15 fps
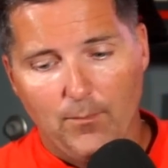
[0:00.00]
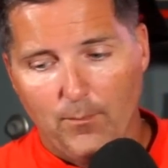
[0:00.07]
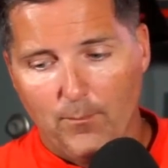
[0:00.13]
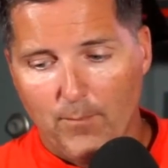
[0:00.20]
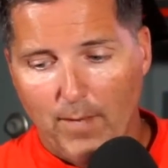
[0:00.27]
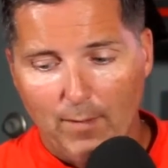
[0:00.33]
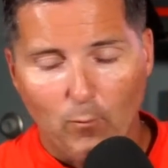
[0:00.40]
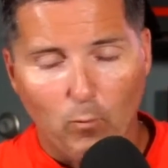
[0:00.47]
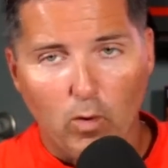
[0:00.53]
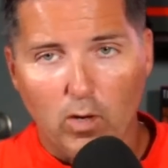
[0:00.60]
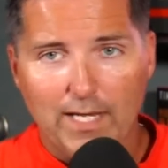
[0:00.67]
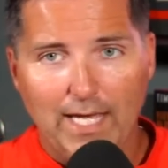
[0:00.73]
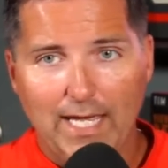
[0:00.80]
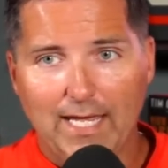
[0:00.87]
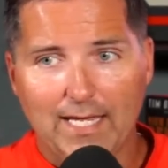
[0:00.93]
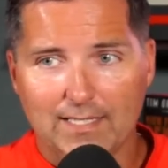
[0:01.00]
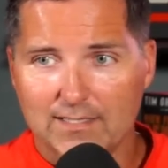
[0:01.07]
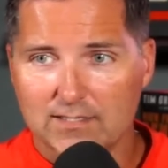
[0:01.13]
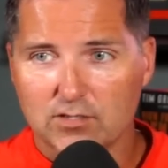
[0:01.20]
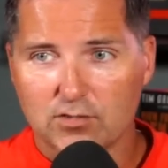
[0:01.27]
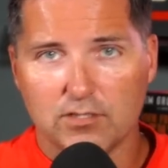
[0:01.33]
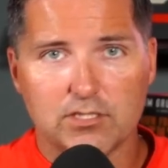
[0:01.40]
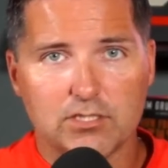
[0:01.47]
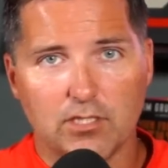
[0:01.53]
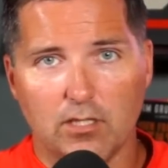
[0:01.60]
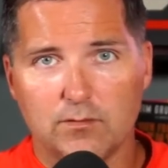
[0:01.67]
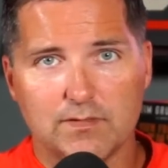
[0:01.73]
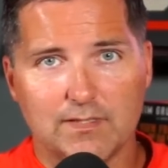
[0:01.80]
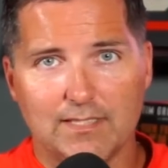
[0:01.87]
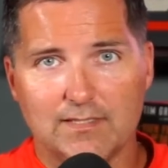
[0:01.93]
my 1A is Chris
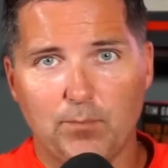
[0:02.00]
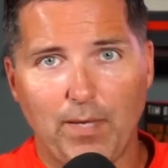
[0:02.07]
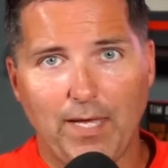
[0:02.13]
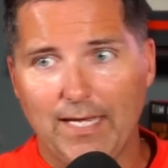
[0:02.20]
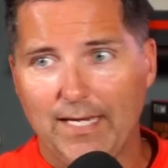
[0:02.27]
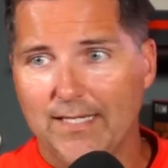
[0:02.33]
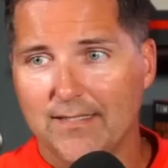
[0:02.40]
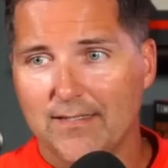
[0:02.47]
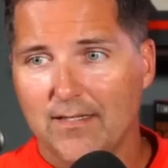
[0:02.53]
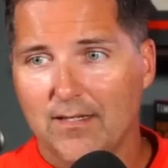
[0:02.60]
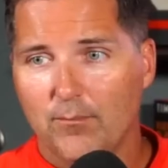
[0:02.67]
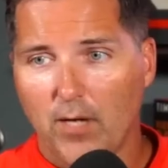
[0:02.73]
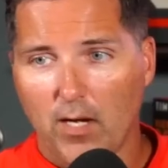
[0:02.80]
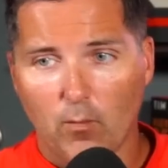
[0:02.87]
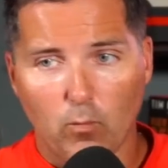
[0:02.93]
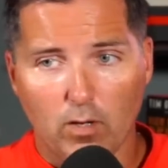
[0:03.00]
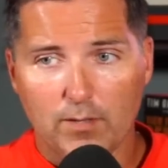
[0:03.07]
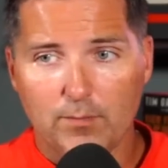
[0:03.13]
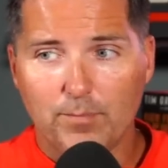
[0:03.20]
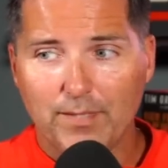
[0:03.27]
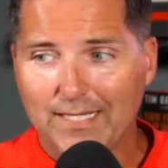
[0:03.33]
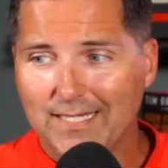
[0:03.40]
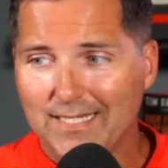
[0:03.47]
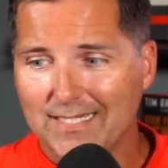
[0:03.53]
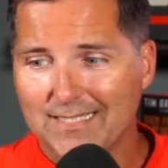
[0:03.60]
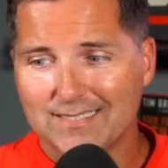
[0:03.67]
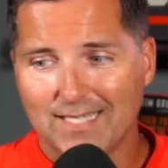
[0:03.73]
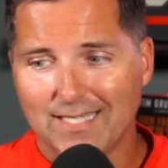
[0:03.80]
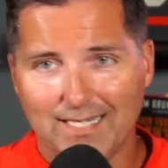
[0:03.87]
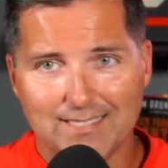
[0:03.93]
Jones gets paid. My 1B is
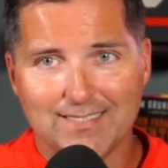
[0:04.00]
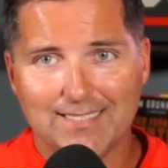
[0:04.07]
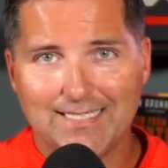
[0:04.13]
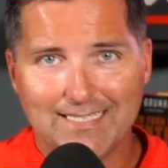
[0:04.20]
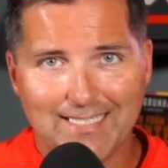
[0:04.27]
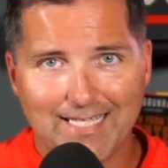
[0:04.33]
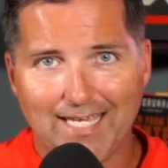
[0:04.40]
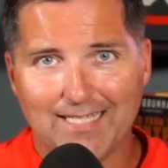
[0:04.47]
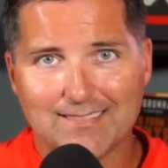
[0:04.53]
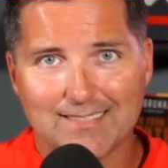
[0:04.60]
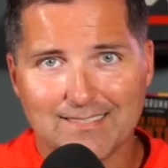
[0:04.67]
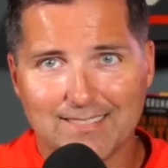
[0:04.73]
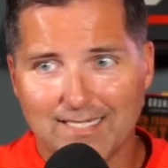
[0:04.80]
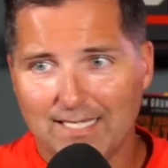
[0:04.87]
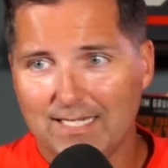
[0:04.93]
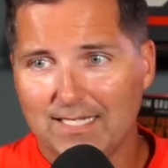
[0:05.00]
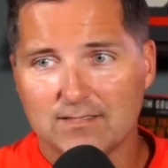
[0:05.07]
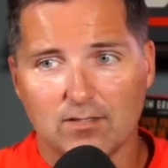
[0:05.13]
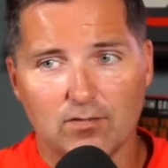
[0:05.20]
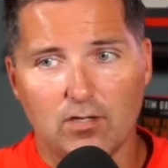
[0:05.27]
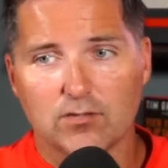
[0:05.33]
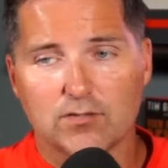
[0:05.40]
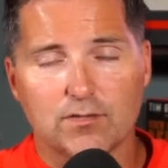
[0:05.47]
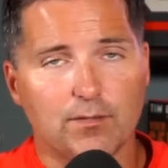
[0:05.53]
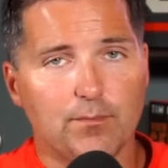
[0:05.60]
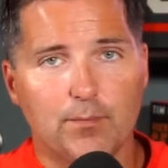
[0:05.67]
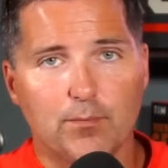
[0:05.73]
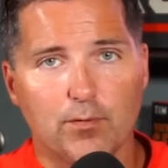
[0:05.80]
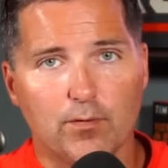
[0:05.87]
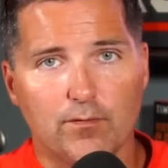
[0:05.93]
that it's in Kansas City and he's a long term
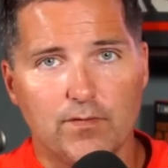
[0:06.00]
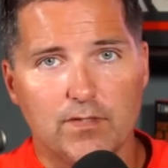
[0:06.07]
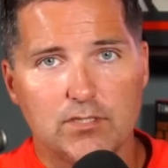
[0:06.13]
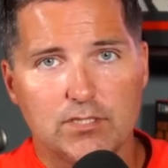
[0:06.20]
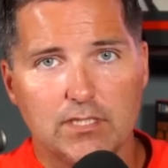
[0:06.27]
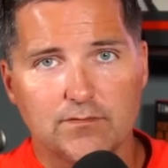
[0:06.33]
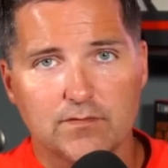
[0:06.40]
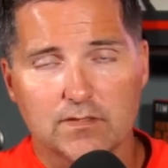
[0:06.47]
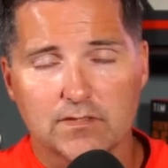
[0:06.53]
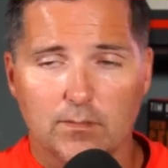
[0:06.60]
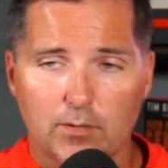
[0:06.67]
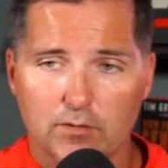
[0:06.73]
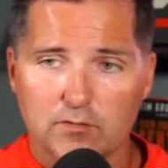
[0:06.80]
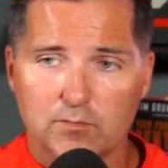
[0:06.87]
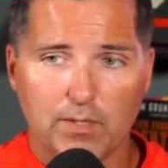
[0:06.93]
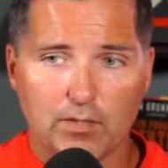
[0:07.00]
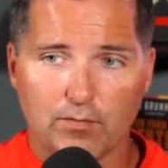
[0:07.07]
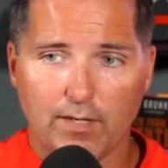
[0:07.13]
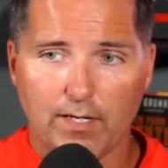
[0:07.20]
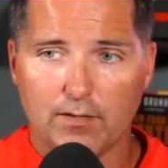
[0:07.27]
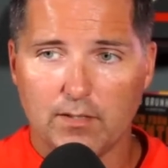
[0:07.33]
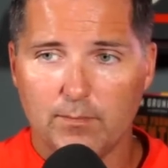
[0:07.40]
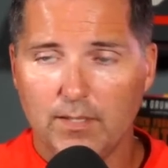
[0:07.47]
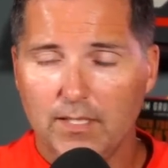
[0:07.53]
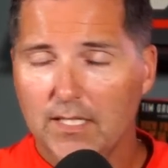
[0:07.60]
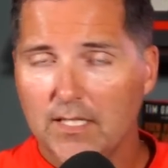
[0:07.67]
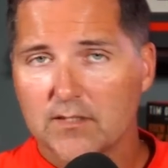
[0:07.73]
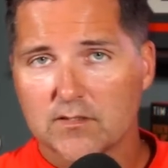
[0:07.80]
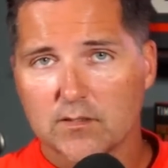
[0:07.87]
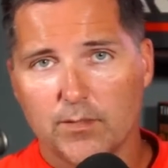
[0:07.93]
member of the Chiefs. As somebody who's been around him,
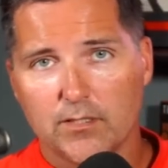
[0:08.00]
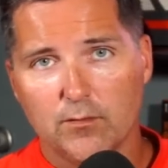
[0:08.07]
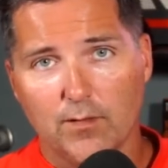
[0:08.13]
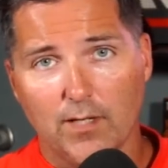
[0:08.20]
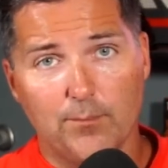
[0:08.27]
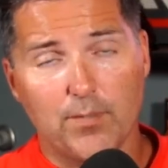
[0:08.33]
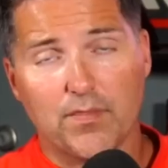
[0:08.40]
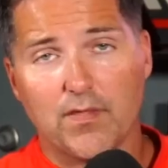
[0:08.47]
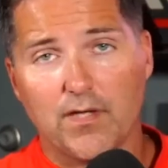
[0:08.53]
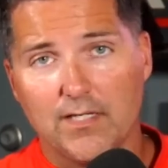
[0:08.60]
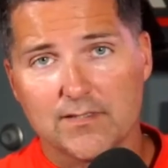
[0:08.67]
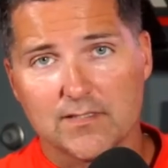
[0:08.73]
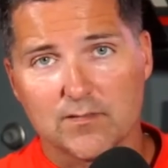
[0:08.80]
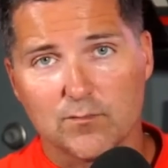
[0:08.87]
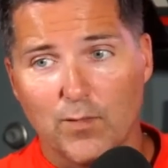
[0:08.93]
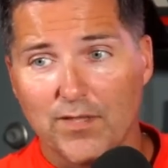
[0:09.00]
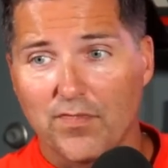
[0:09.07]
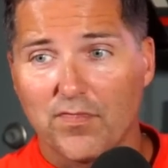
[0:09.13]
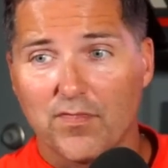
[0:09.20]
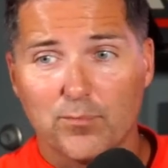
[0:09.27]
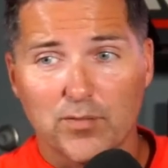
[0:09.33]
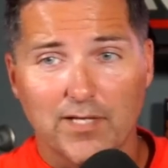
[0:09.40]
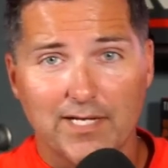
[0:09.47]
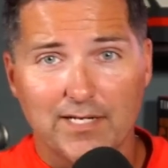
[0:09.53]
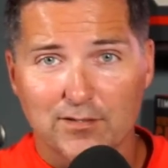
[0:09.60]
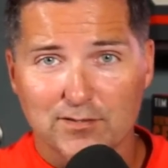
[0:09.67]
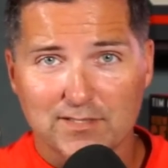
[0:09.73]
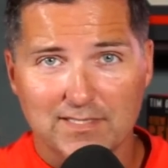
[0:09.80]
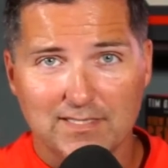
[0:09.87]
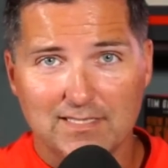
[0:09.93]
somebody who empathizes with the
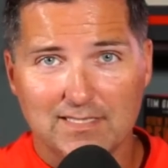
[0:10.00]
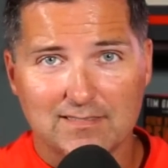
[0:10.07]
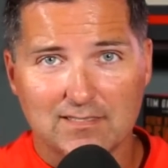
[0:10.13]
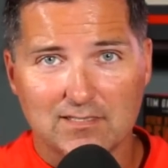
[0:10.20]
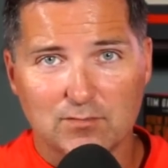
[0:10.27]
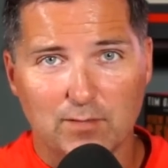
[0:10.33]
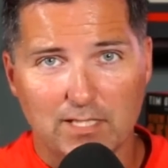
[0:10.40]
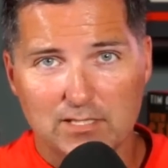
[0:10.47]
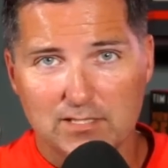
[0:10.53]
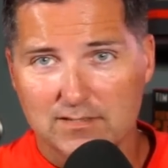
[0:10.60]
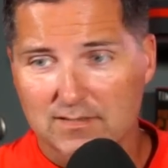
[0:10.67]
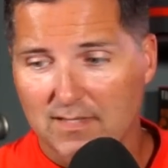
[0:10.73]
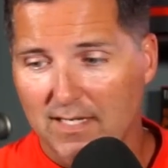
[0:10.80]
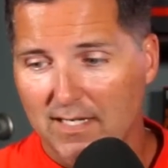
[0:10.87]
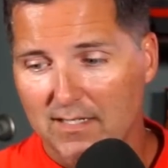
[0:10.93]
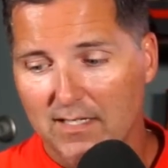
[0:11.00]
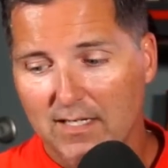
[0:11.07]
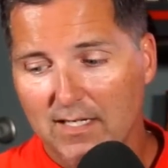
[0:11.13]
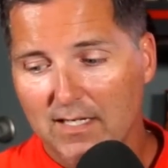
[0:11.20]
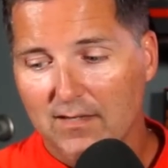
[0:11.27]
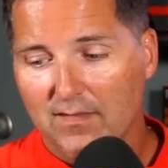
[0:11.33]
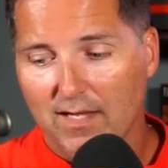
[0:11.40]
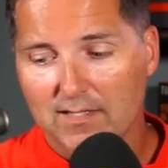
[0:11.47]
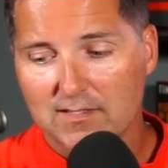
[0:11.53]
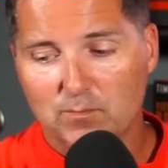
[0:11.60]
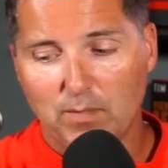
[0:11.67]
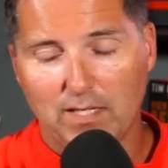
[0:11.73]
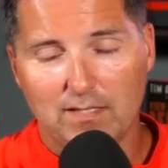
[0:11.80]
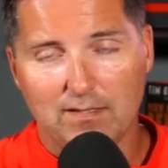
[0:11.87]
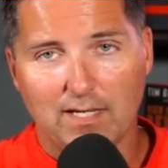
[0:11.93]
players in these situations that they
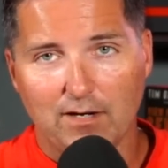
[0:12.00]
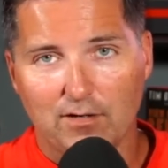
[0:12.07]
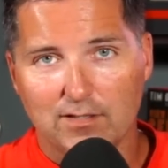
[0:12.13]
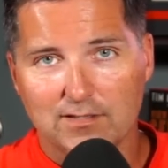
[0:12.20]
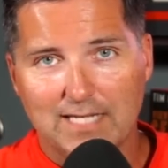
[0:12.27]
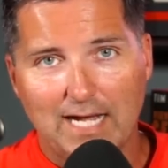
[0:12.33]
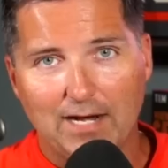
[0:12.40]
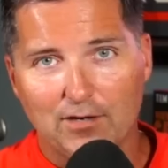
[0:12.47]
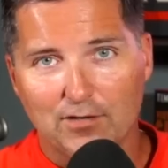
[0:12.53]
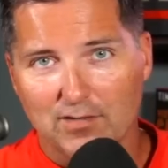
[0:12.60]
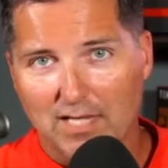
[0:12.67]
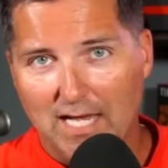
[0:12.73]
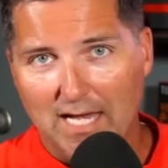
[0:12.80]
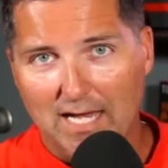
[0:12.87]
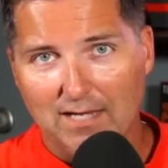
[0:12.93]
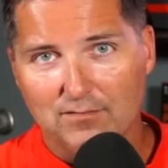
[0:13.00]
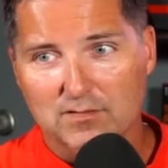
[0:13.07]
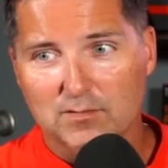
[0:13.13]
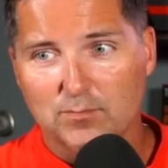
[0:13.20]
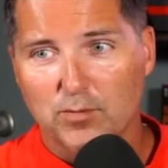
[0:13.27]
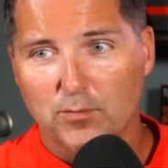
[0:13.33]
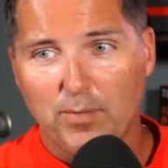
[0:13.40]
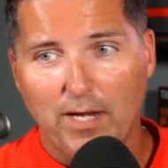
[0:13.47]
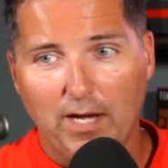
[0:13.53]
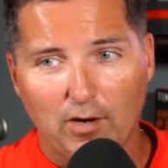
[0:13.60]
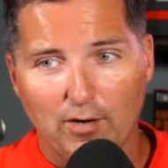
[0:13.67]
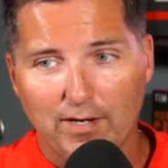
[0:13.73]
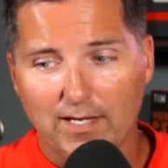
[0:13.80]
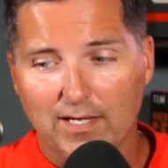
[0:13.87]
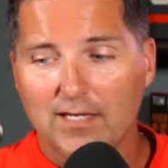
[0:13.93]
spend their entire lives
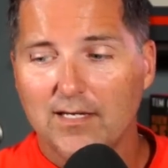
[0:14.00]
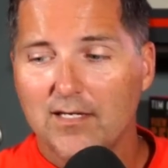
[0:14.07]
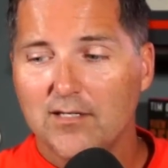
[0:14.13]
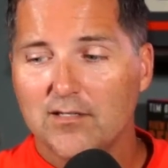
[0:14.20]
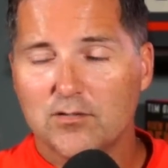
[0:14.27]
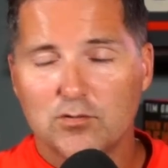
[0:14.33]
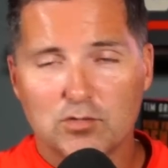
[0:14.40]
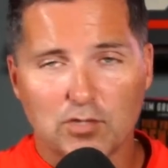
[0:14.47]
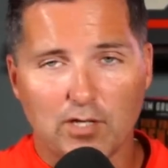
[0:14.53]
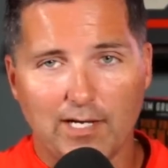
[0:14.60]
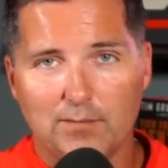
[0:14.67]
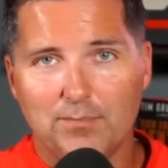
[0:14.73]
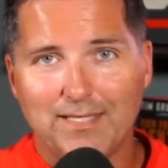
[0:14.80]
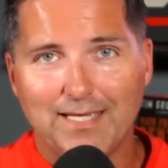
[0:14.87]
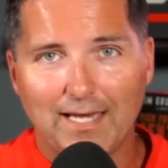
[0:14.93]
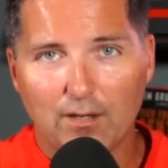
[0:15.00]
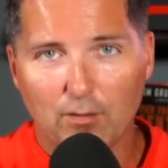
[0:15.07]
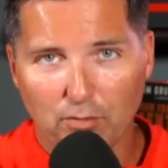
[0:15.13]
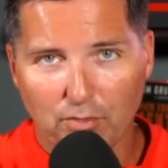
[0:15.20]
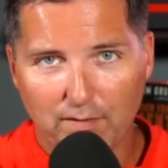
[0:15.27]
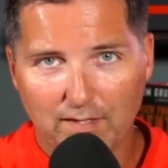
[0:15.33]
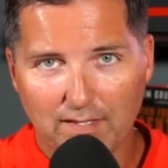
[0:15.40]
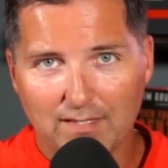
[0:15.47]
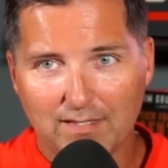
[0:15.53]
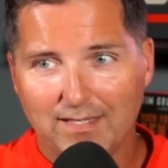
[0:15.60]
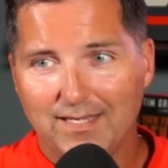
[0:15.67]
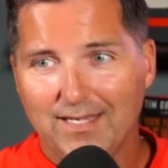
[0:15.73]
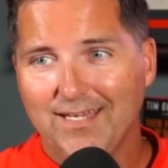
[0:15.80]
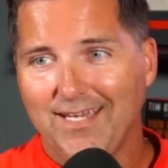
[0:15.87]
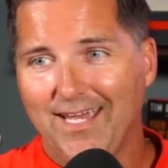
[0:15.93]
preparing to try and be healthy
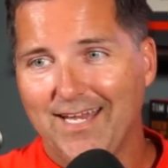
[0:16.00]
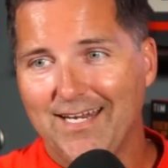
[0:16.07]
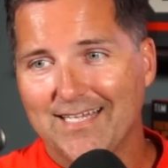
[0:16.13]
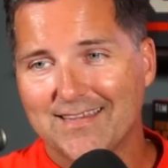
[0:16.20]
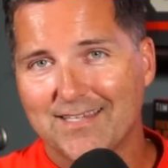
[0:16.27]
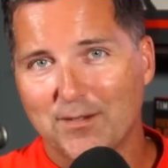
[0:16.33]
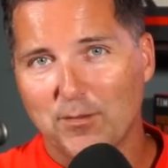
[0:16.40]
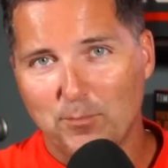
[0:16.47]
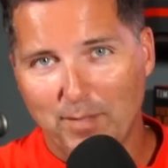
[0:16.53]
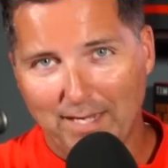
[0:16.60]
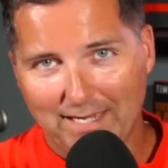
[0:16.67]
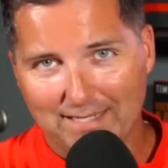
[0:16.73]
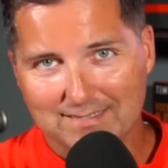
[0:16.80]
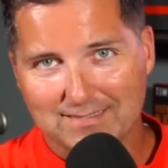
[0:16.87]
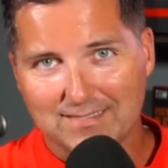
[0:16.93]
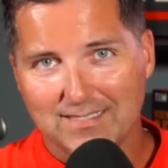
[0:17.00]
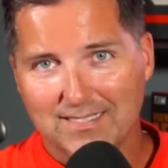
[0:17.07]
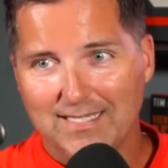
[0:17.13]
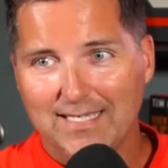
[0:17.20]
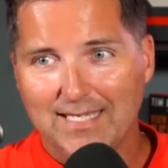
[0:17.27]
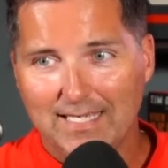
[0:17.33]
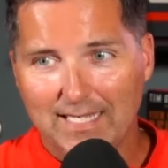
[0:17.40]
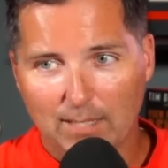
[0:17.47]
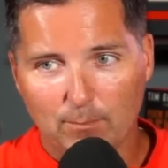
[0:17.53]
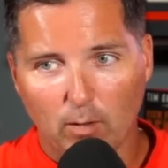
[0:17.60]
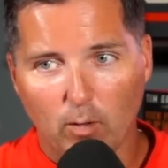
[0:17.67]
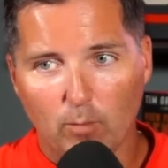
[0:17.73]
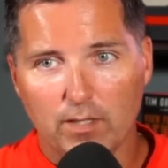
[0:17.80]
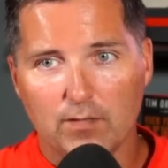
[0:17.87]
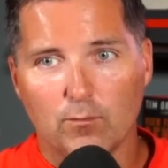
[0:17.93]
and at their best in a
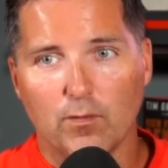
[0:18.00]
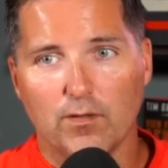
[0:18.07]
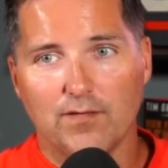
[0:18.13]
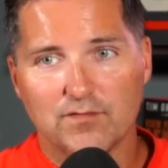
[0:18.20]
moment where they've